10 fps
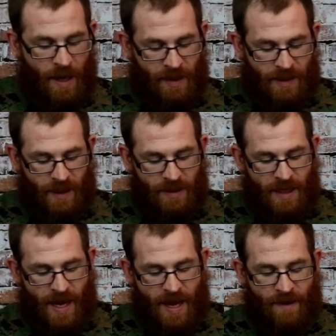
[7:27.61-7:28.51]
It
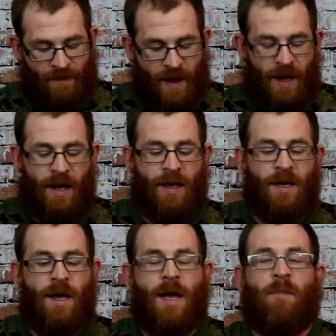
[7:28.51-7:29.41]
does have
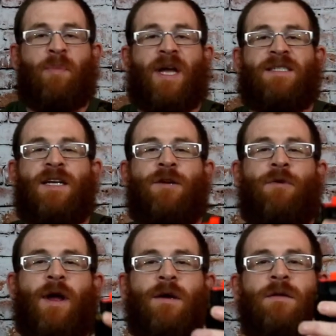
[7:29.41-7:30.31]
a Picatinny
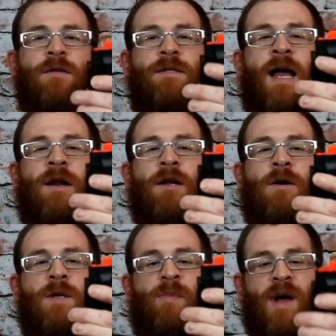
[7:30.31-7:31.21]
rail down
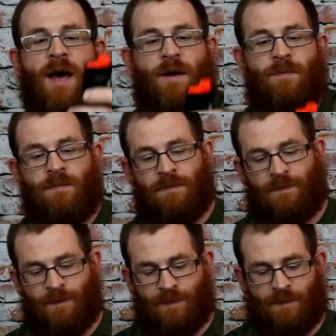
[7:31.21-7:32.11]
here on the bottom.
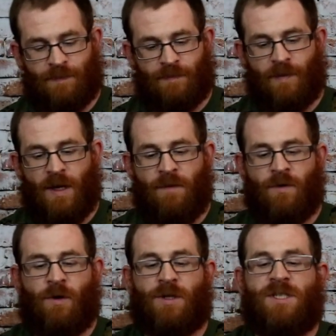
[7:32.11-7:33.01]

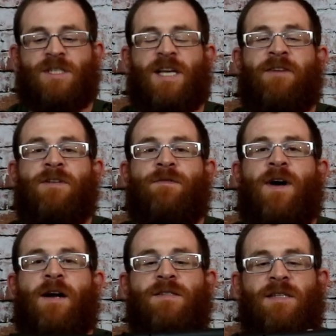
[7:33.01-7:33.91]
Of course, your safety
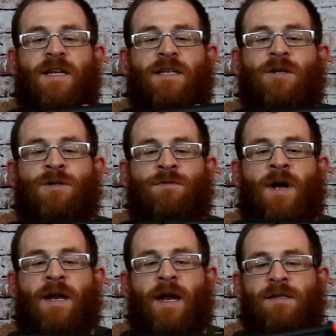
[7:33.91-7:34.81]
fire select on your
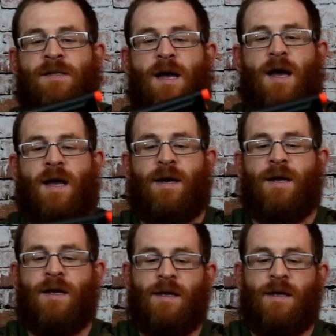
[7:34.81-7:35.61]
right-hand side.